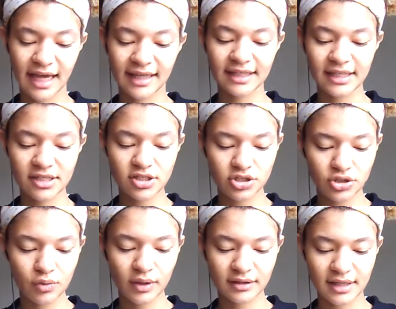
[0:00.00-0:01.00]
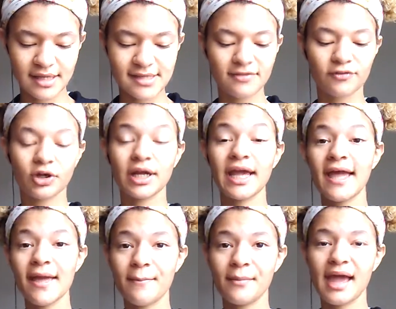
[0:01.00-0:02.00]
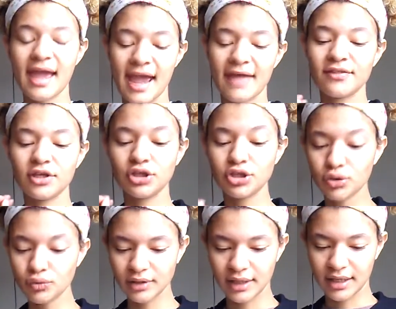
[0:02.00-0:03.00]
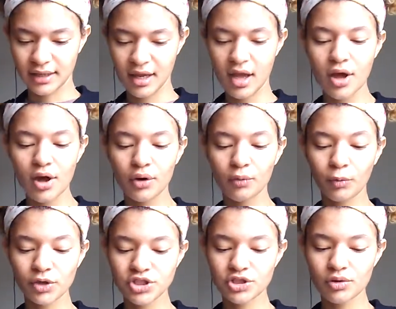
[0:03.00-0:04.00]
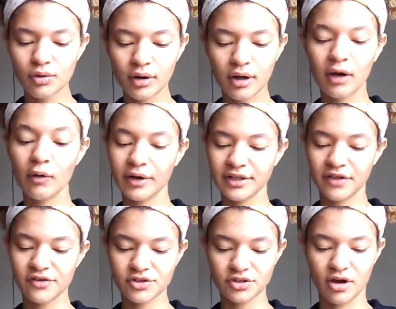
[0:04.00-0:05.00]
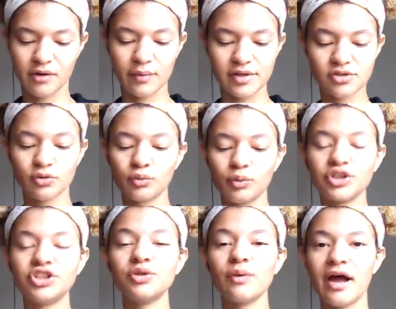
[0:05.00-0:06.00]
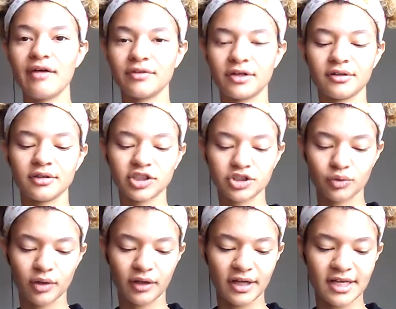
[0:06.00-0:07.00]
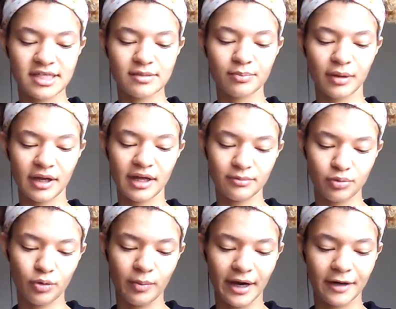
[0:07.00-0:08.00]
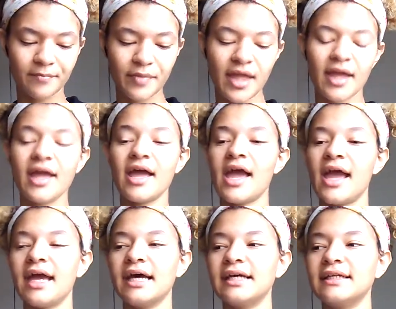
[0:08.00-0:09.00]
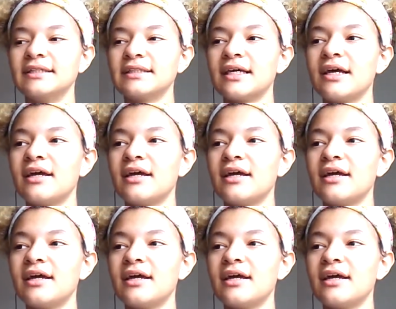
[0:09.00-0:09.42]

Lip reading: that he is doing this for him and the union. Would you, oh, another song was Would You Ever, Skrillex and Pooh Bear. And